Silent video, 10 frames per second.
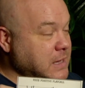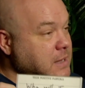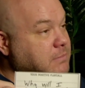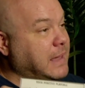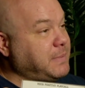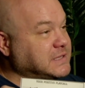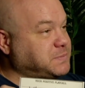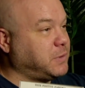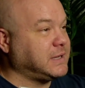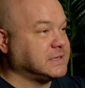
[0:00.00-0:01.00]
Maybe it's
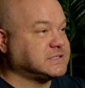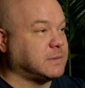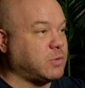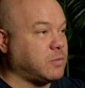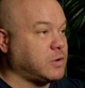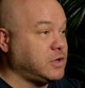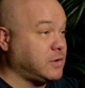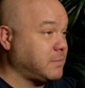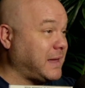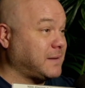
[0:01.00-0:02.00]
putting it somewhere where you
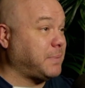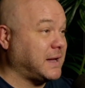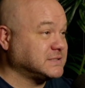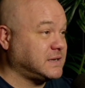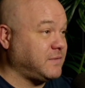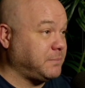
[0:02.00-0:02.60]
can make a positive